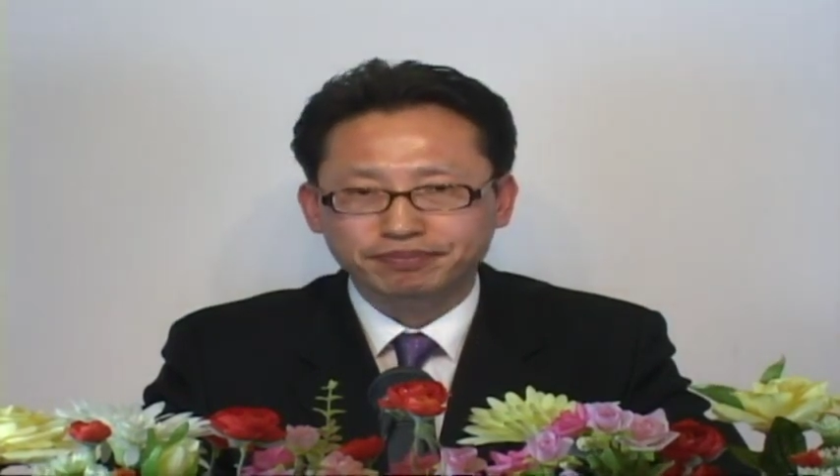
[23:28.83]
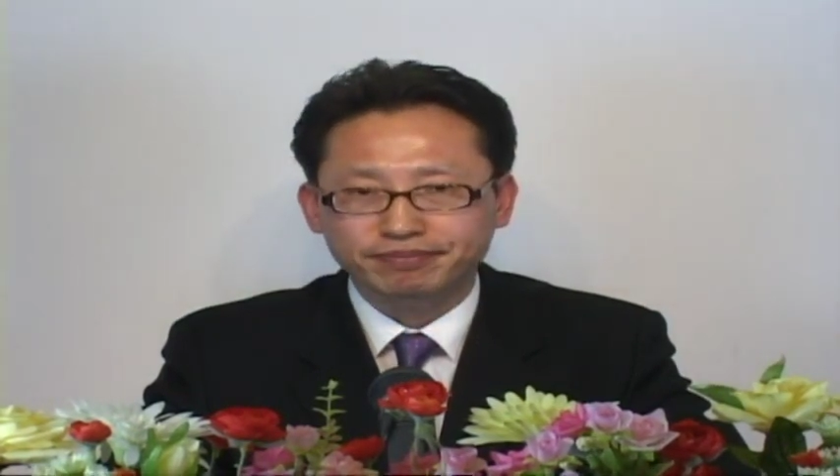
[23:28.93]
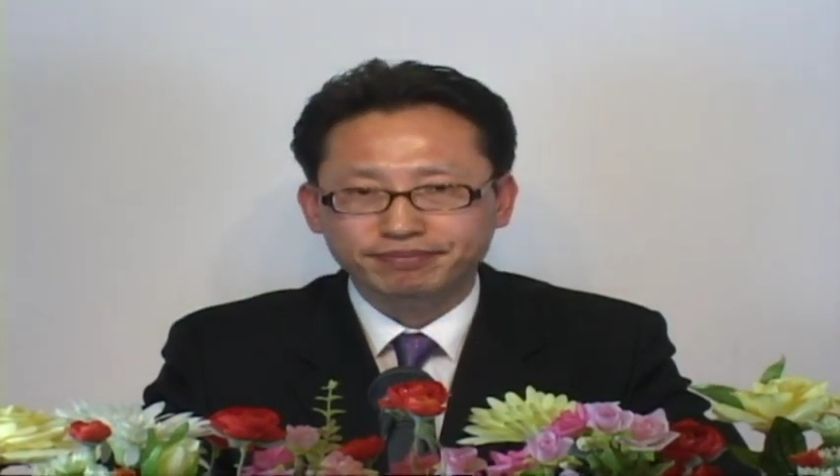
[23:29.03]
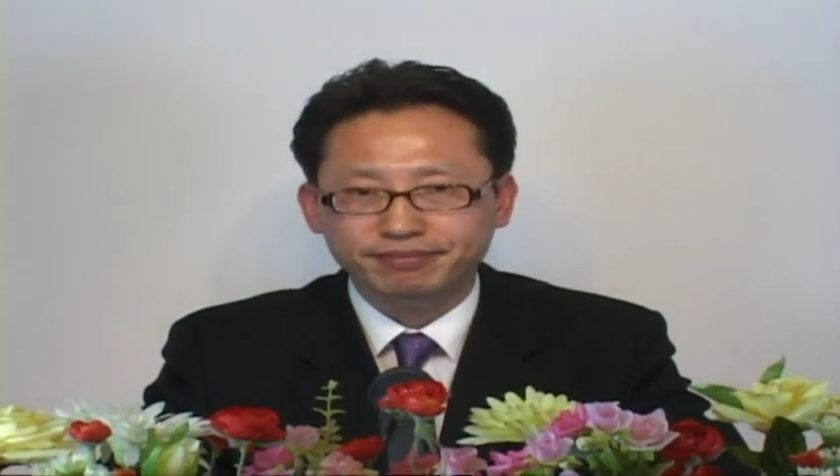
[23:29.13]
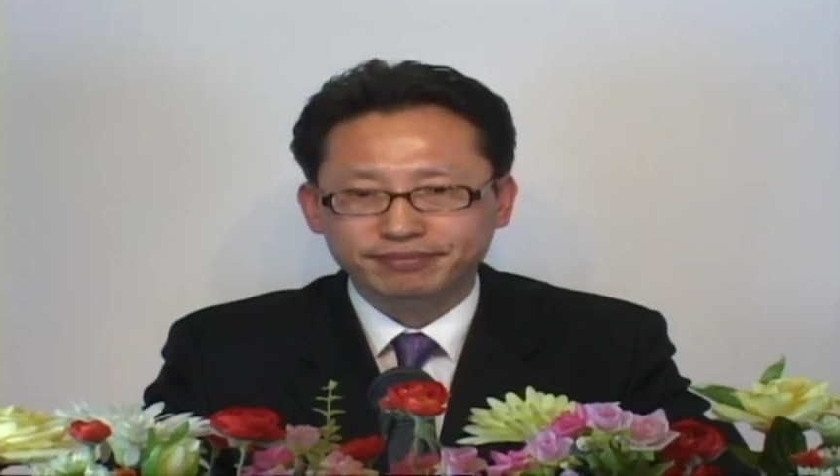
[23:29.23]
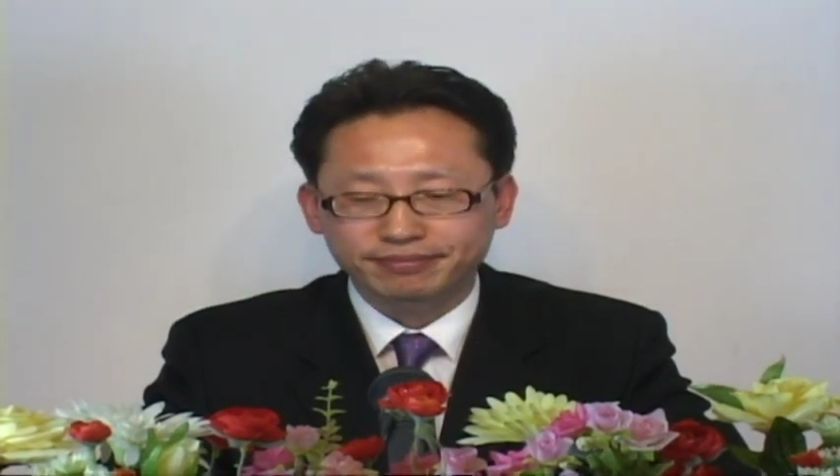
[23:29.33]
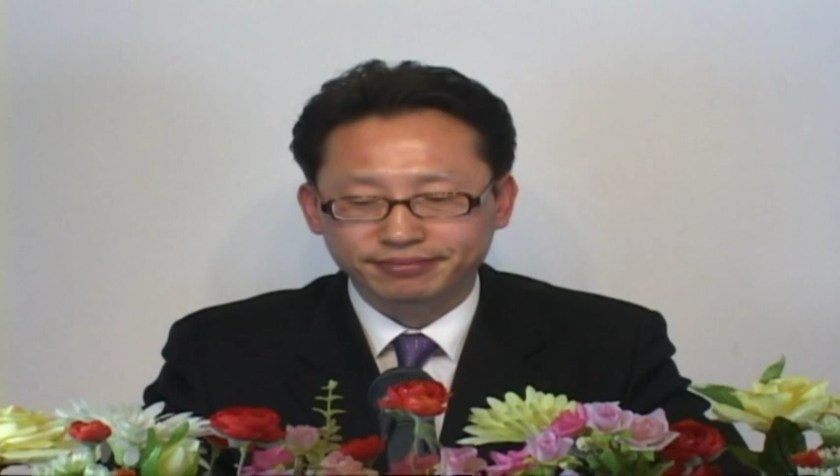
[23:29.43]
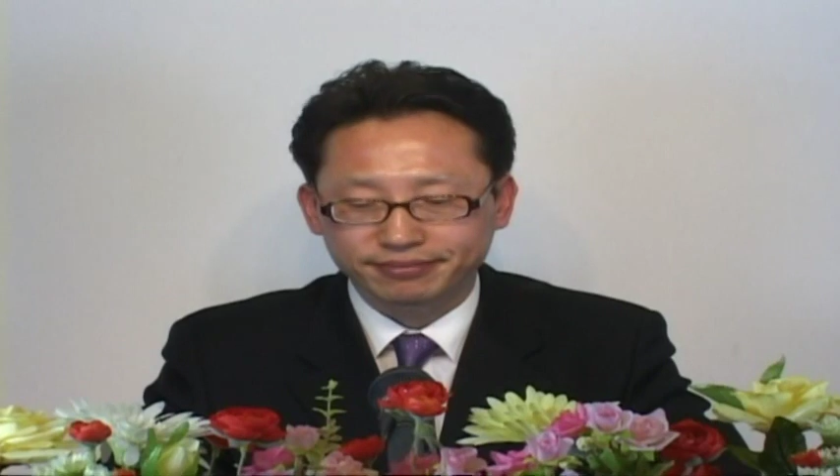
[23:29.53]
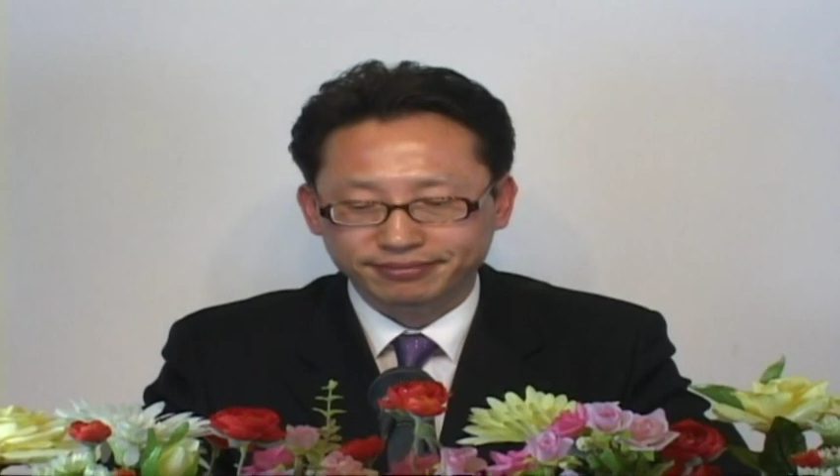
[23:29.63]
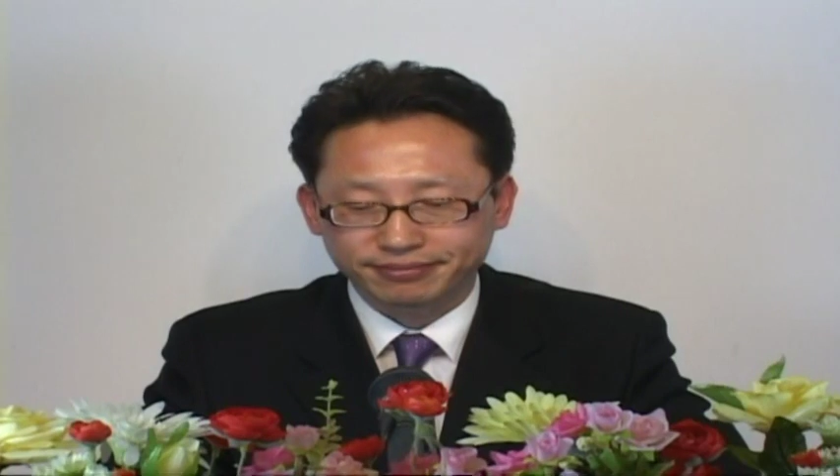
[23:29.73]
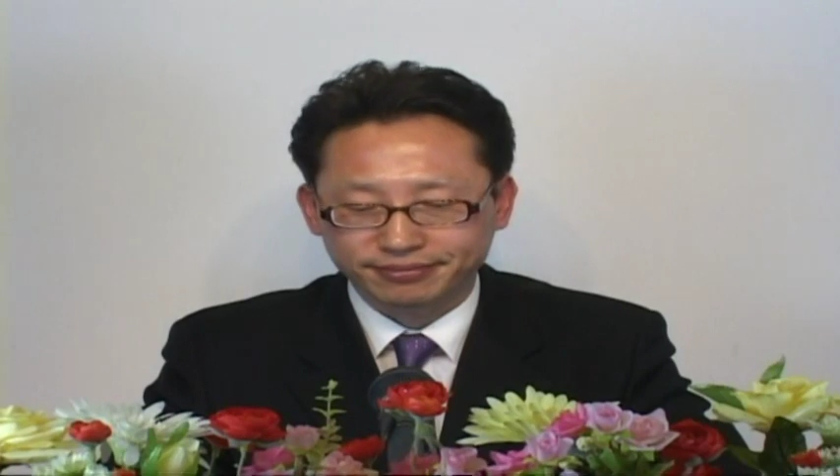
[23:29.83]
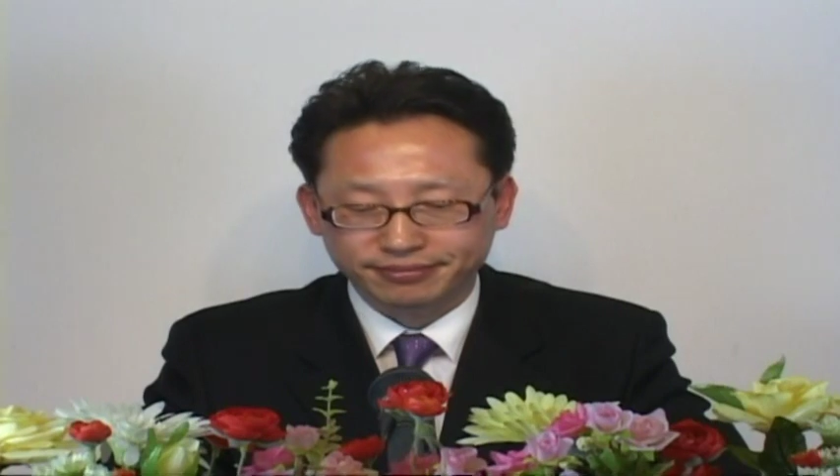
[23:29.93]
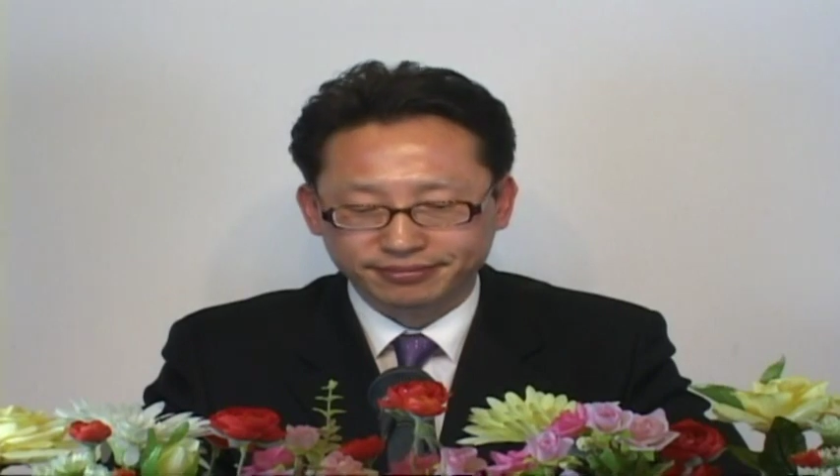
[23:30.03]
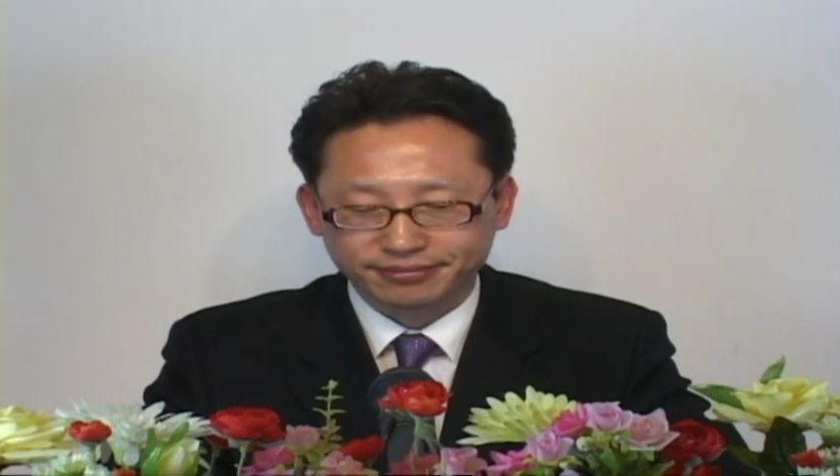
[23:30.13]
are recorded